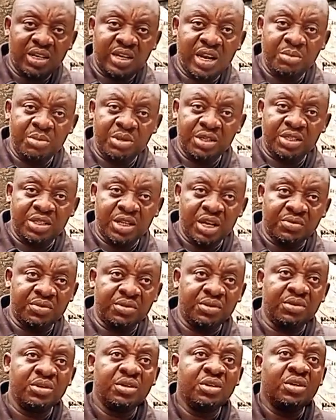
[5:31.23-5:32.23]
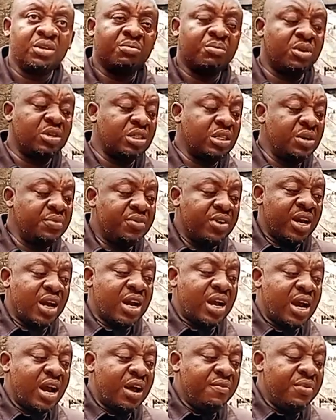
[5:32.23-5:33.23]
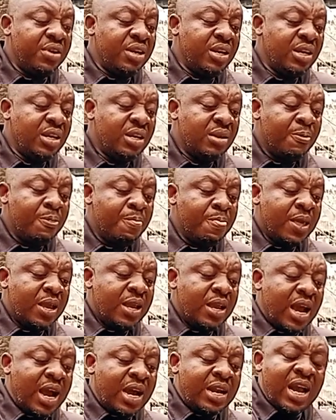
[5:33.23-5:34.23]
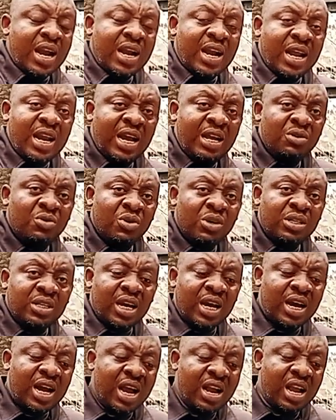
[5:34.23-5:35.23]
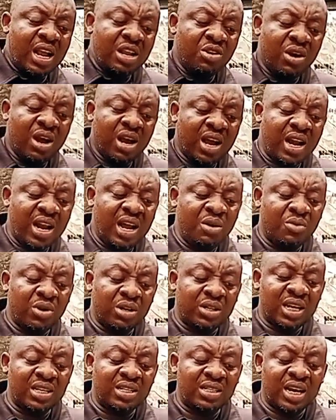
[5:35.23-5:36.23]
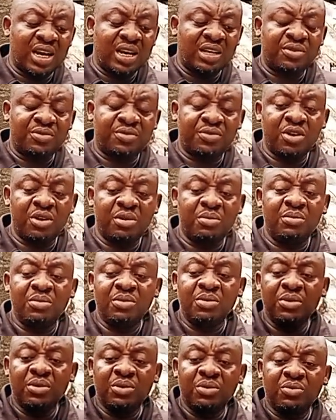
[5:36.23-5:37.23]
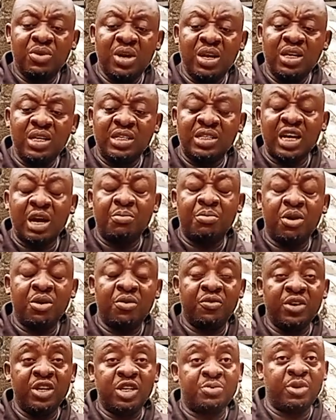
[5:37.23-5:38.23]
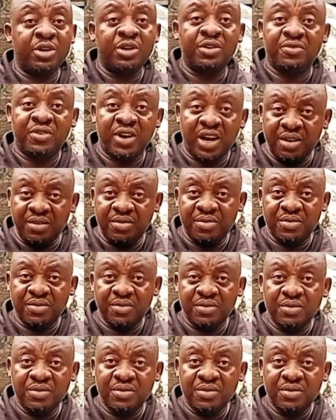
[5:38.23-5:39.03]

That means 7. But if you are having an alkaline water, your alkaline water starts from when it's above 8.5.